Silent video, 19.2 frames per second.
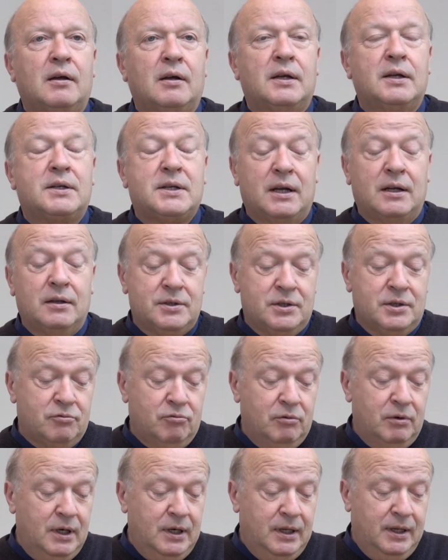It tells us
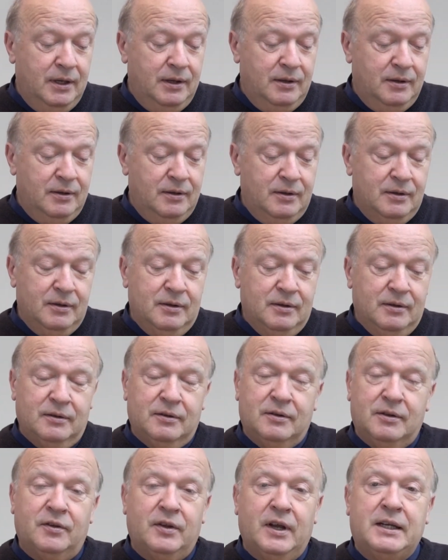really
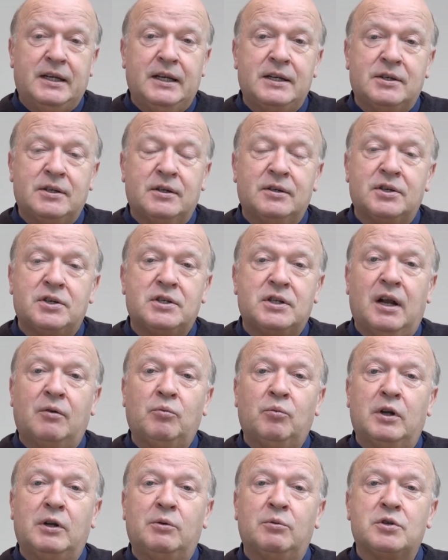that they didn't
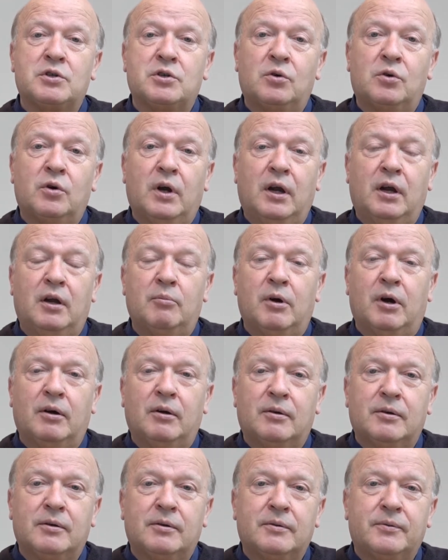understand what he was talking
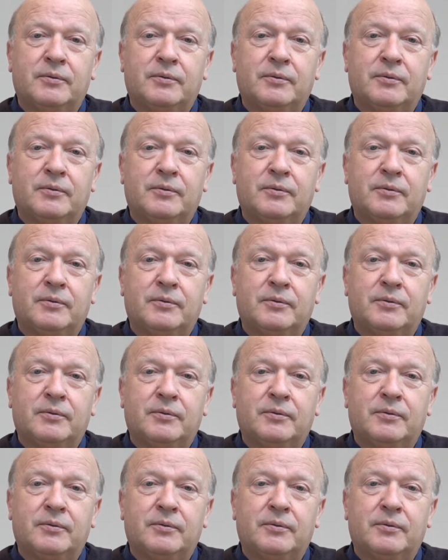about.